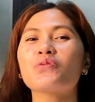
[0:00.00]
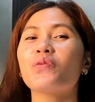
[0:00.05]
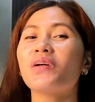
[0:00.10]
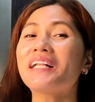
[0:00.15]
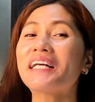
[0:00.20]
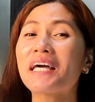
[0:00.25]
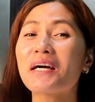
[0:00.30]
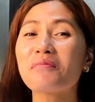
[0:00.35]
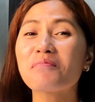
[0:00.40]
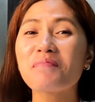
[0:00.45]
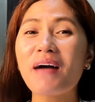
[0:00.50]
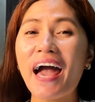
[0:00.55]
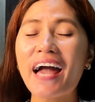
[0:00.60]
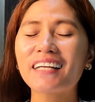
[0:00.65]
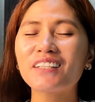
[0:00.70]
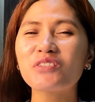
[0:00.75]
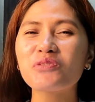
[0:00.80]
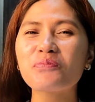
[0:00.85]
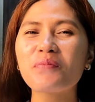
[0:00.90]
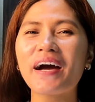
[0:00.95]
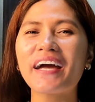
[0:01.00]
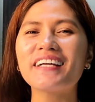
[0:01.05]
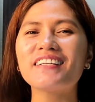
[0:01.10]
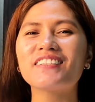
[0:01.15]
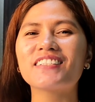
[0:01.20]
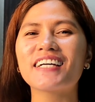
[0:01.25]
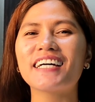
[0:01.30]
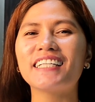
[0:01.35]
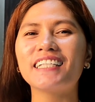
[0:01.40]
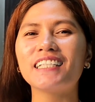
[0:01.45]
Welcome back to my
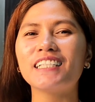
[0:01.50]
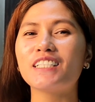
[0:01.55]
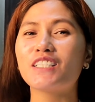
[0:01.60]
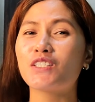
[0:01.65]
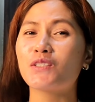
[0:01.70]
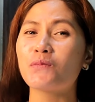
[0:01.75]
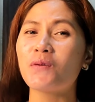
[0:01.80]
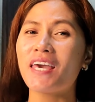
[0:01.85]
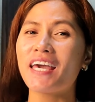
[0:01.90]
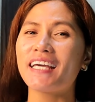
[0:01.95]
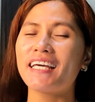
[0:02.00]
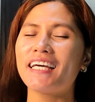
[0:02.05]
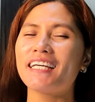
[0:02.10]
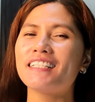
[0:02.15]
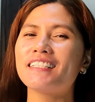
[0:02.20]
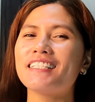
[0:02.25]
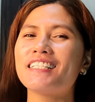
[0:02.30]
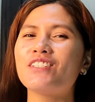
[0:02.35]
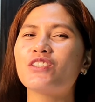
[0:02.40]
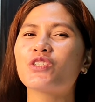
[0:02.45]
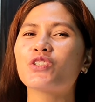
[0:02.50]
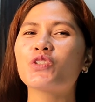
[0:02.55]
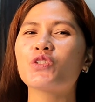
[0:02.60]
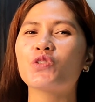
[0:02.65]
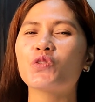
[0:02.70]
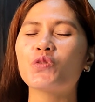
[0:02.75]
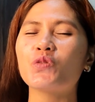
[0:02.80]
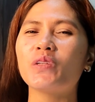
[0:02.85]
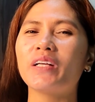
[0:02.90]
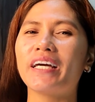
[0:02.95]
channel. It's me again, Teacher
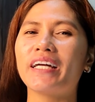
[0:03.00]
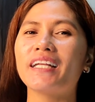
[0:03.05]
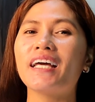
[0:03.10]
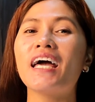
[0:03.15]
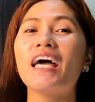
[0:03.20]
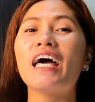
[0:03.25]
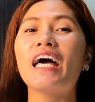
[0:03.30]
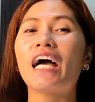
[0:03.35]
Julian.